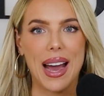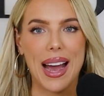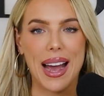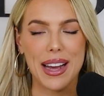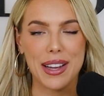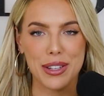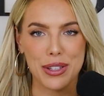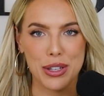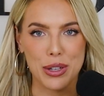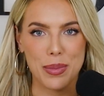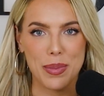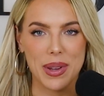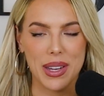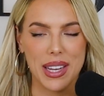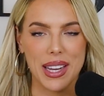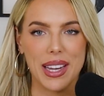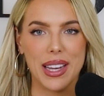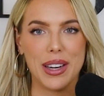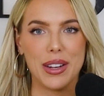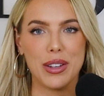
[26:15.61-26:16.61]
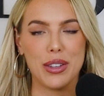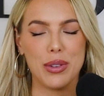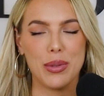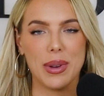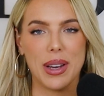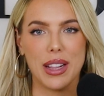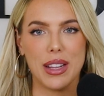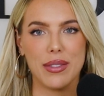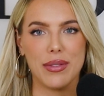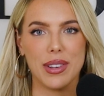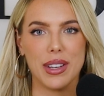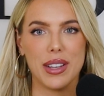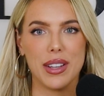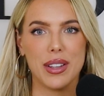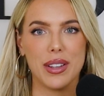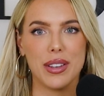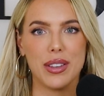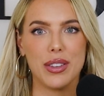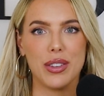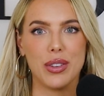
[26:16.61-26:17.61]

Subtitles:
as you begin to elevate